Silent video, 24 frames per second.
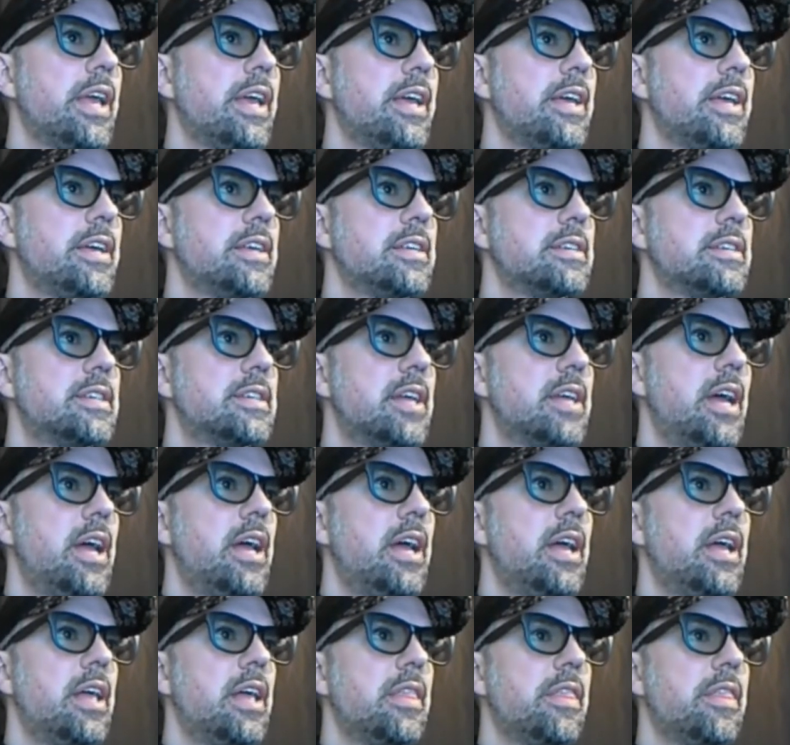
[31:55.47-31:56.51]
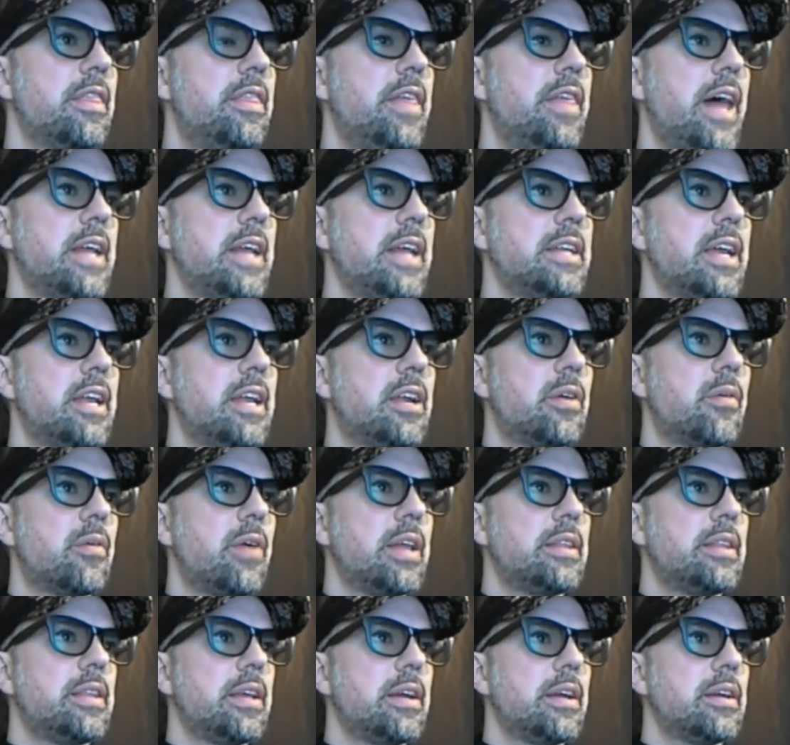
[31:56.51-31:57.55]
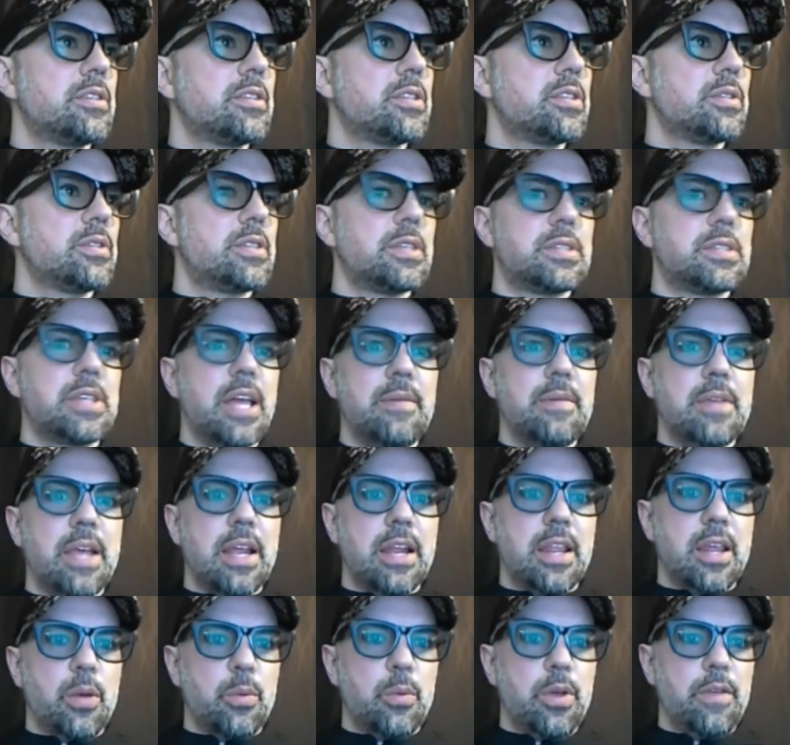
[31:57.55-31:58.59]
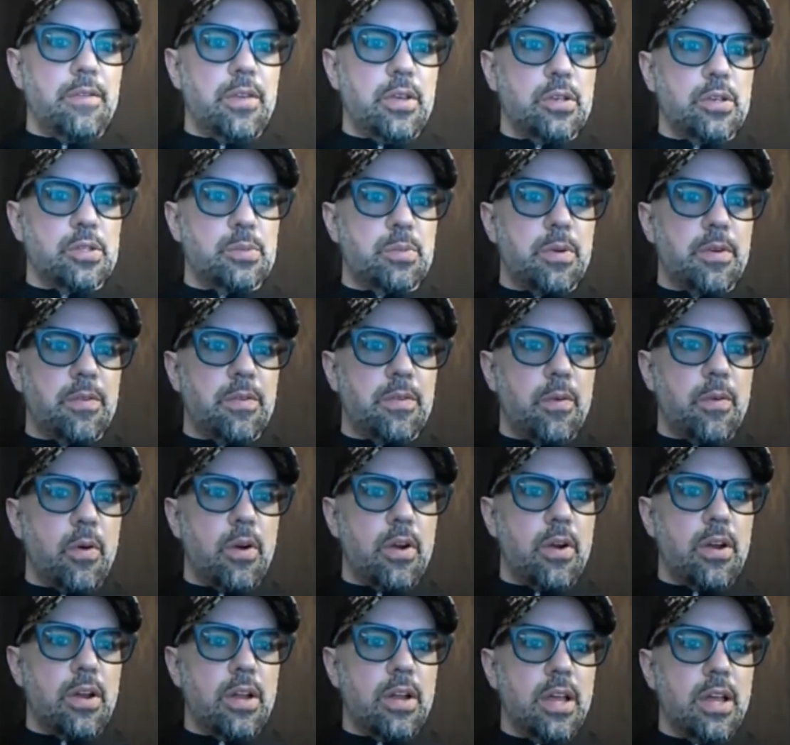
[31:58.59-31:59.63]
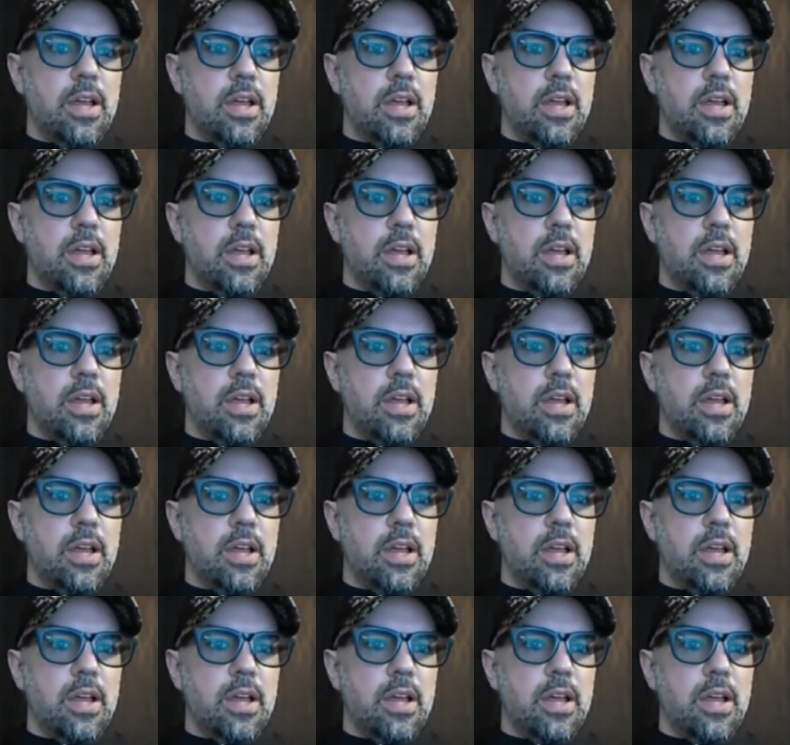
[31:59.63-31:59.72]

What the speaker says: is that data right there. So it's the same data that we've used before